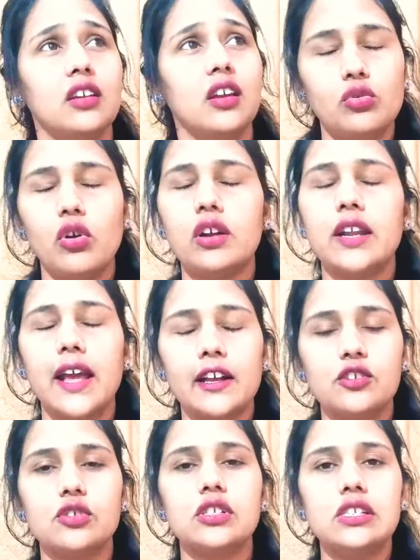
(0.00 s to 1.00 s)
We do not
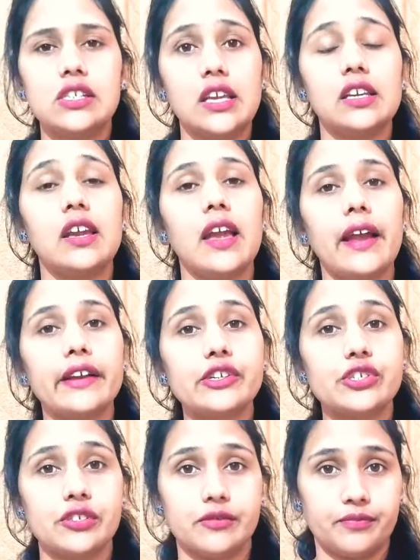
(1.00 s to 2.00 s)
actually take
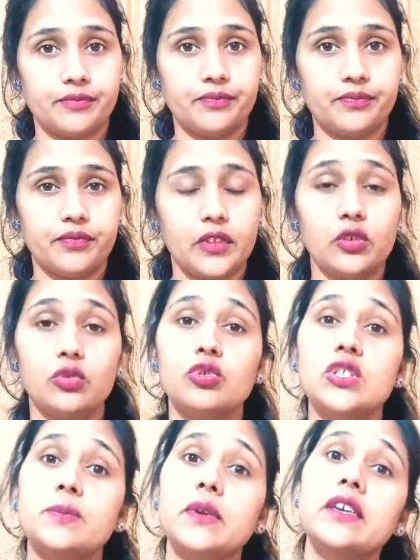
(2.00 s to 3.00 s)
action to
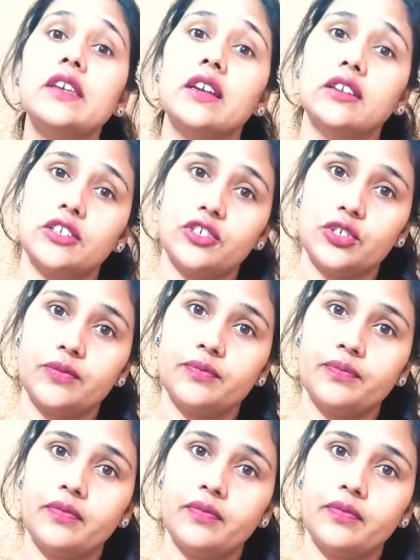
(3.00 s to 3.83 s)
speak English.